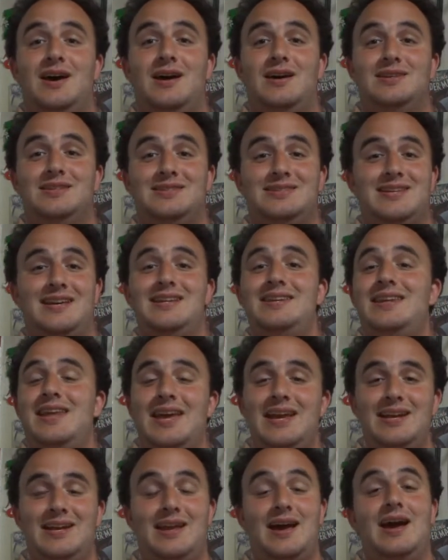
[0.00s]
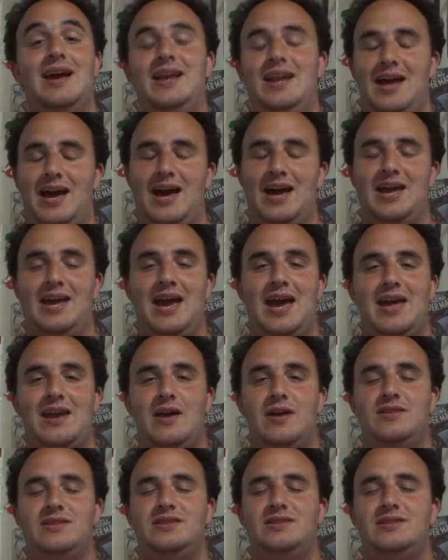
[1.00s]
Sunday night I had
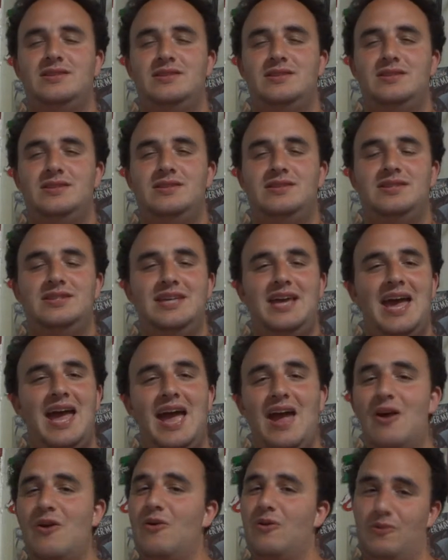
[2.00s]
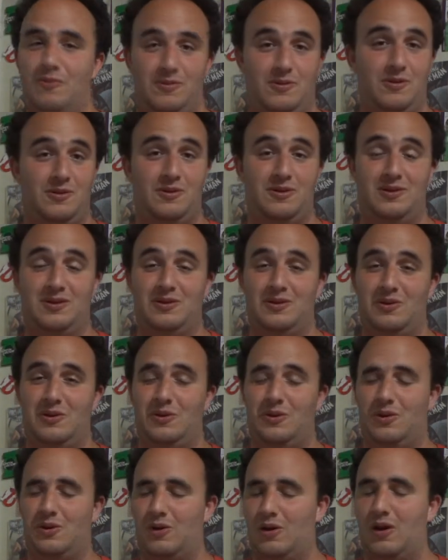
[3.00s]
a terrible,
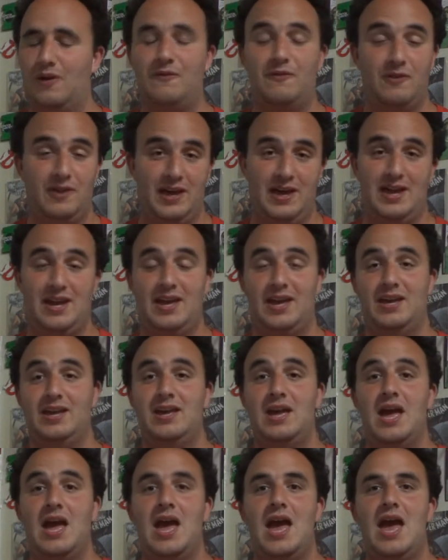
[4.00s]
awful headache,